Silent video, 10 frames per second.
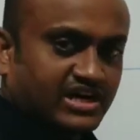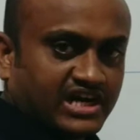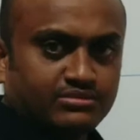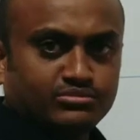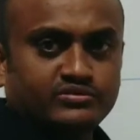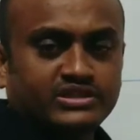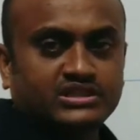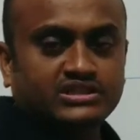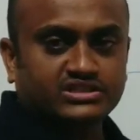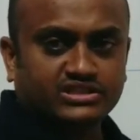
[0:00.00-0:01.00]
I am
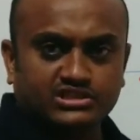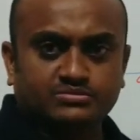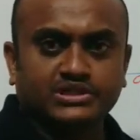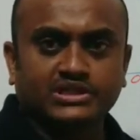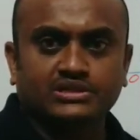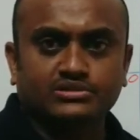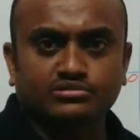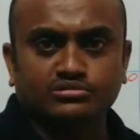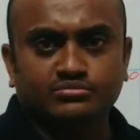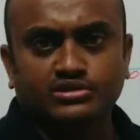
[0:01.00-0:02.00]
moving here in this particular
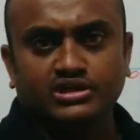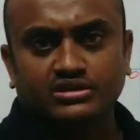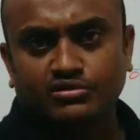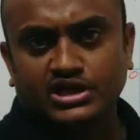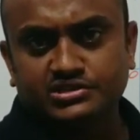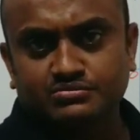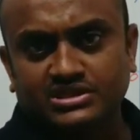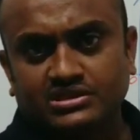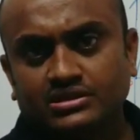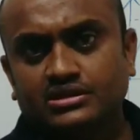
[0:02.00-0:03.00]
room, you can watch
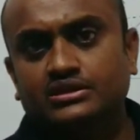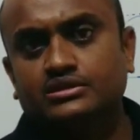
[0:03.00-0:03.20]
me.